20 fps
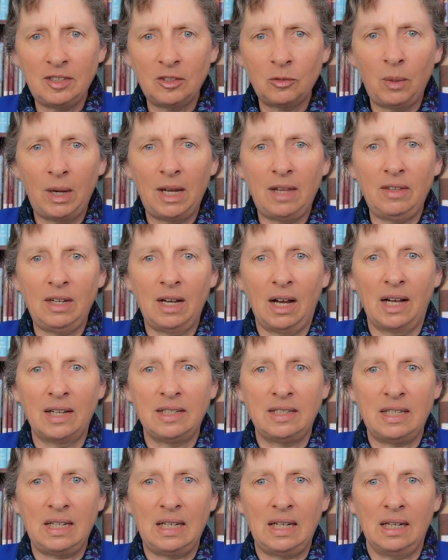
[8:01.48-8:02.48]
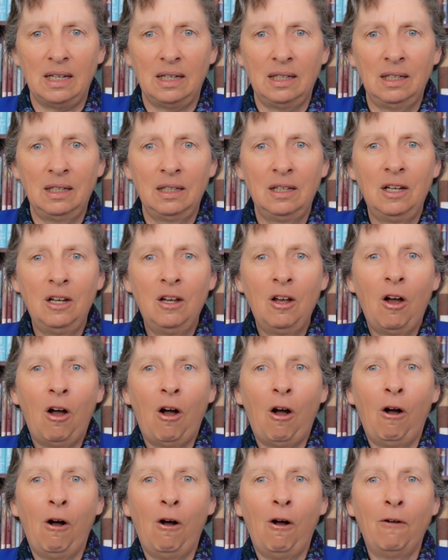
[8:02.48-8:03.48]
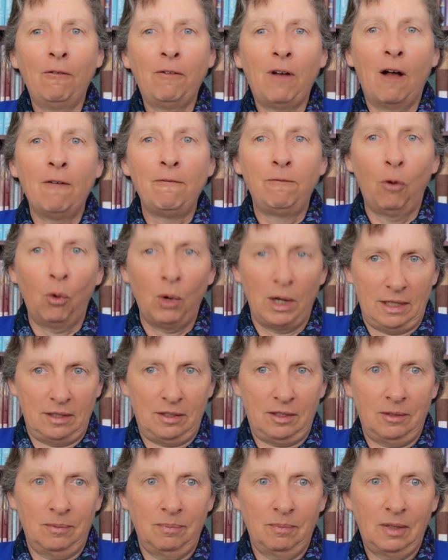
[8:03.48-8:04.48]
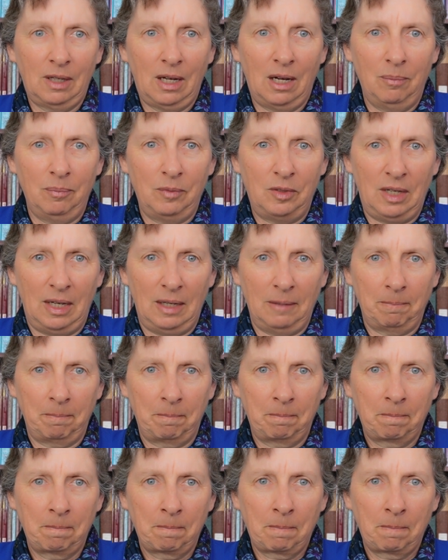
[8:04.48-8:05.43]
is where the idea of a voice comes in.